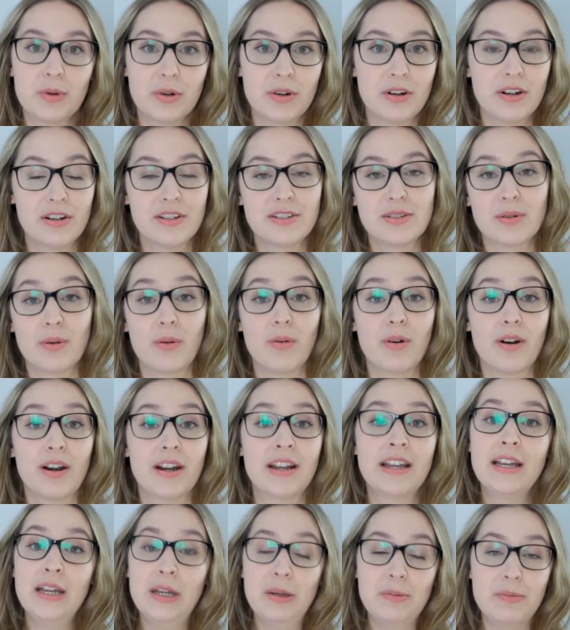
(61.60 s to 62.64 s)
boards,
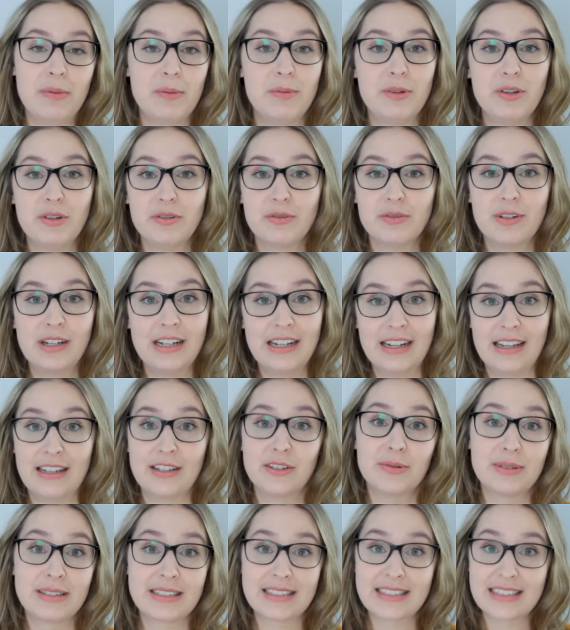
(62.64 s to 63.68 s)
or maybe you really
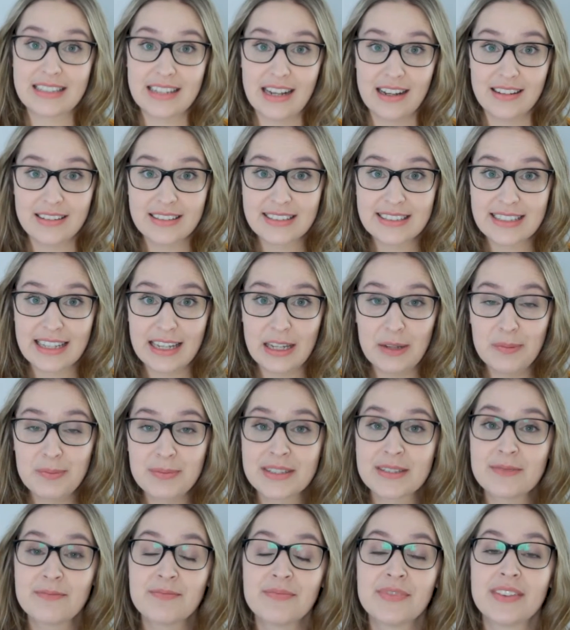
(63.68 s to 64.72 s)
like doing
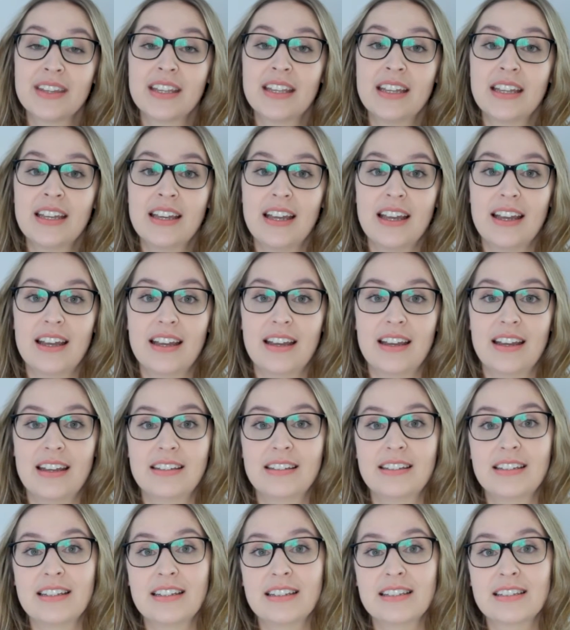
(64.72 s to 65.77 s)
stylescapes
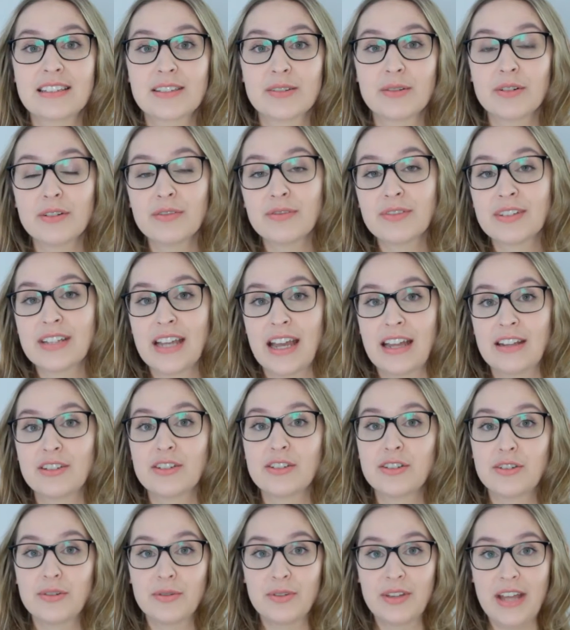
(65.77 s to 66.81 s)
and they sort of tend
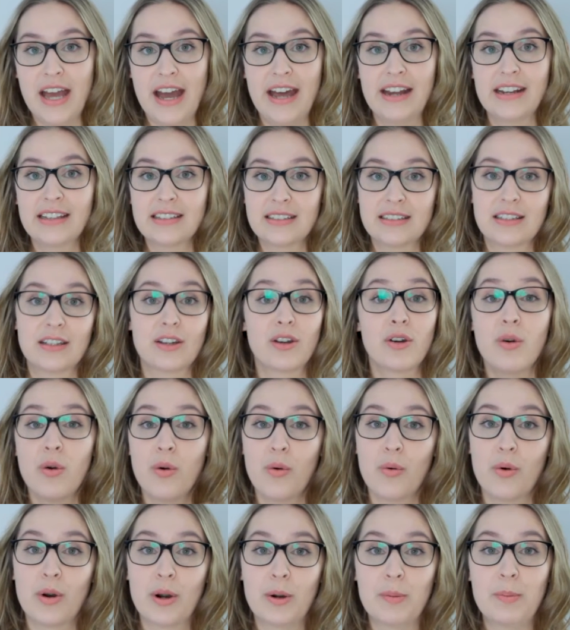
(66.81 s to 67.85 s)
to do that as the
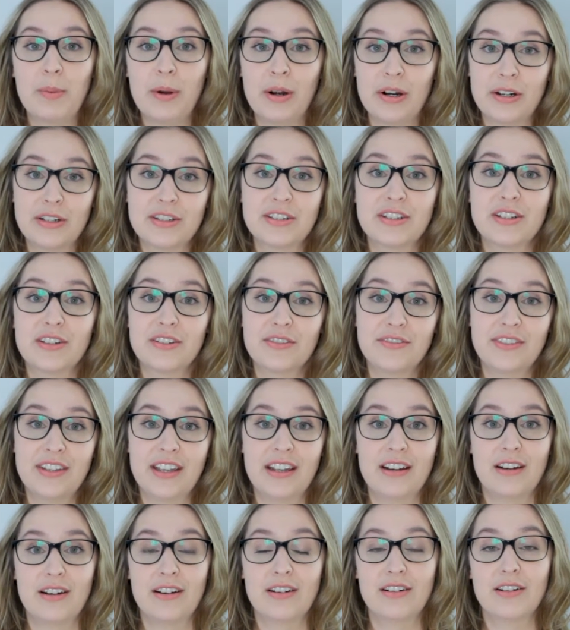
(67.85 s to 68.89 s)
core part of
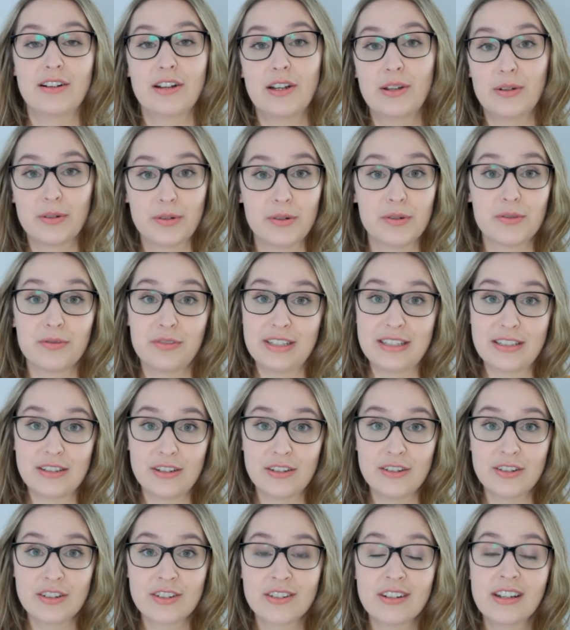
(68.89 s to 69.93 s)
their logo
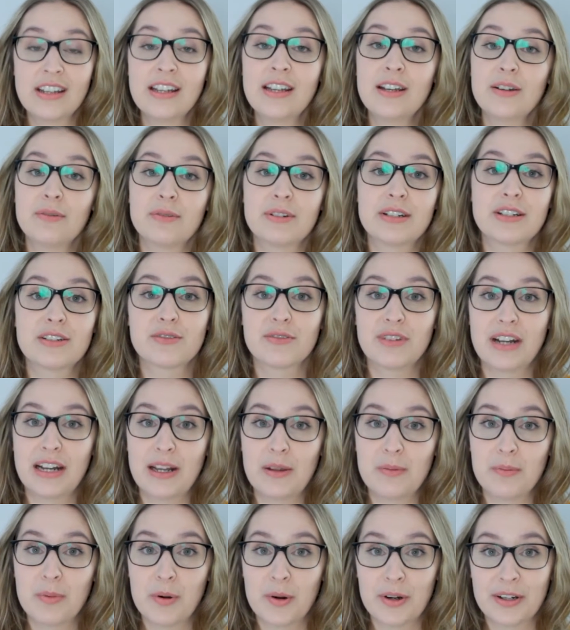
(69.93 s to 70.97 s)
research, which is
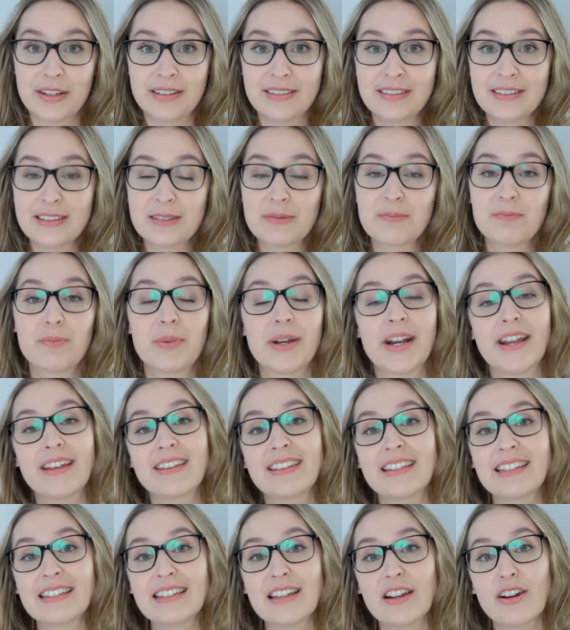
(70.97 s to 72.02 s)
really important. But I
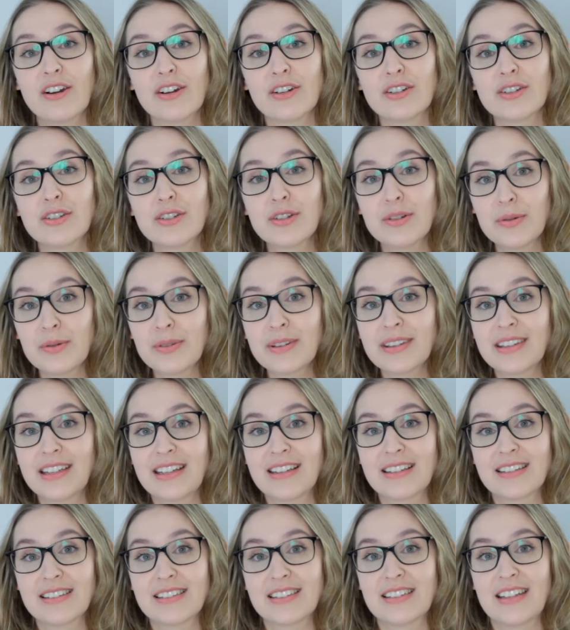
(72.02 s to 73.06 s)
think there are two
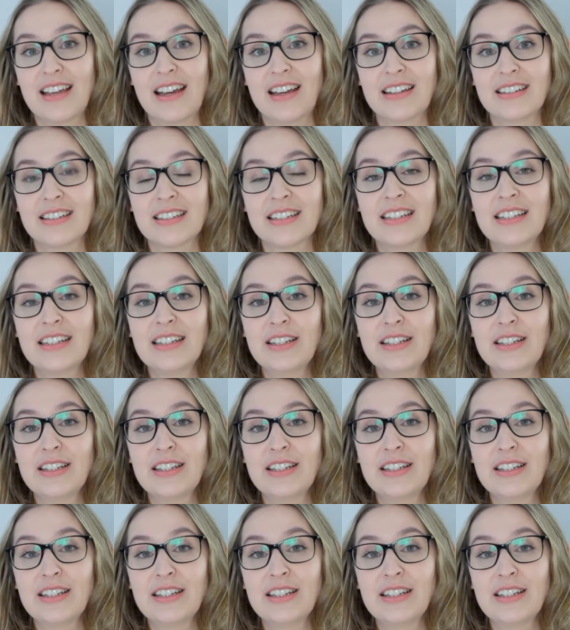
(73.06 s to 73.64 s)
things that